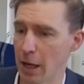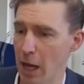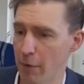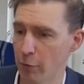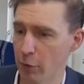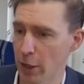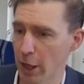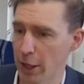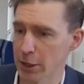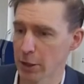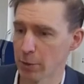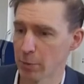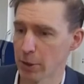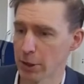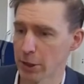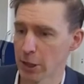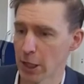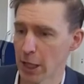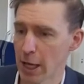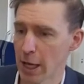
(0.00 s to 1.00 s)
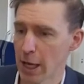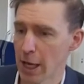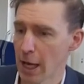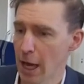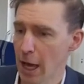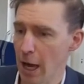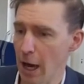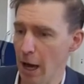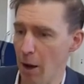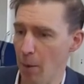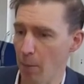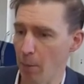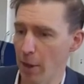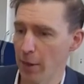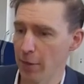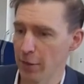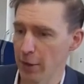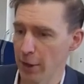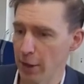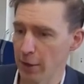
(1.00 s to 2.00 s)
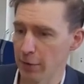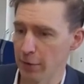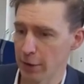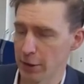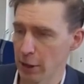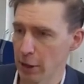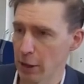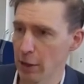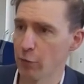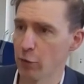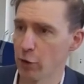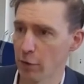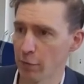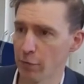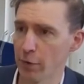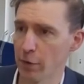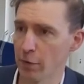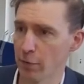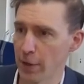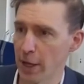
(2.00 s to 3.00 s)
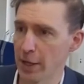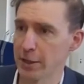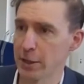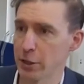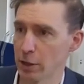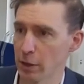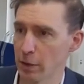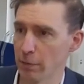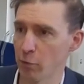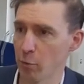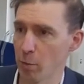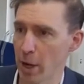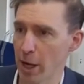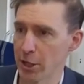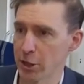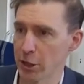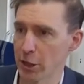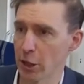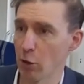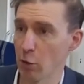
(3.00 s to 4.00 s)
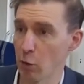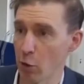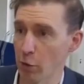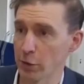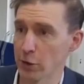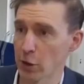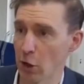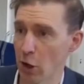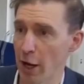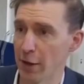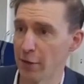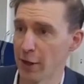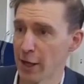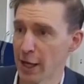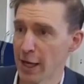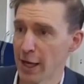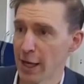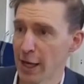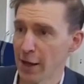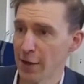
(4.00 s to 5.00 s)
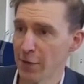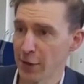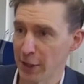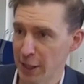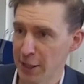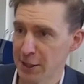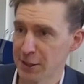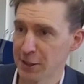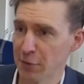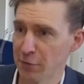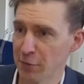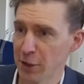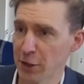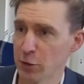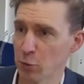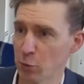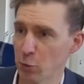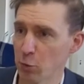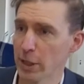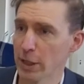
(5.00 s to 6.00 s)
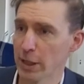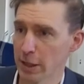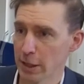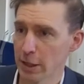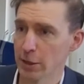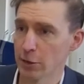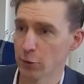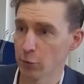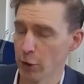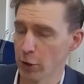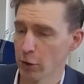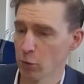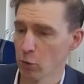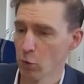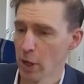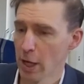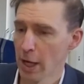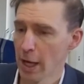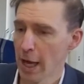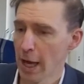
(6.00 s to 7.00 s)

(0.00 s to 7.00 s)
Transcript: naval customers. The delivery of that digital information alongside the keys to the vessel is critical.